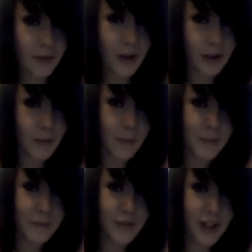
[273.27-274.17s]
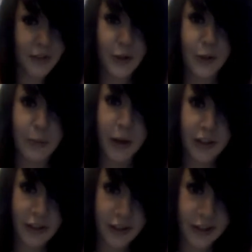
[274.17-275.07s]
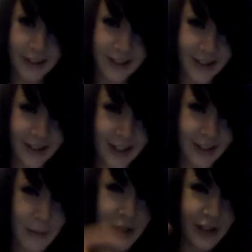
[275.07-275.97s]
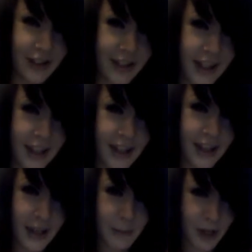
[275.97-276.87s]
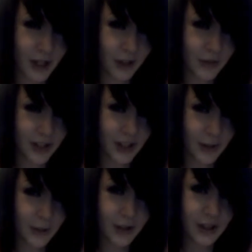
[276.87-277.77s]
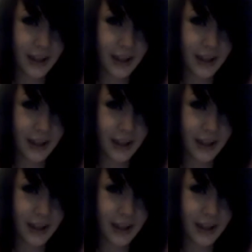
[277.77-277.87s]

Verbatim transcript: Um, I've used my citizens card as I mentioned in my last video,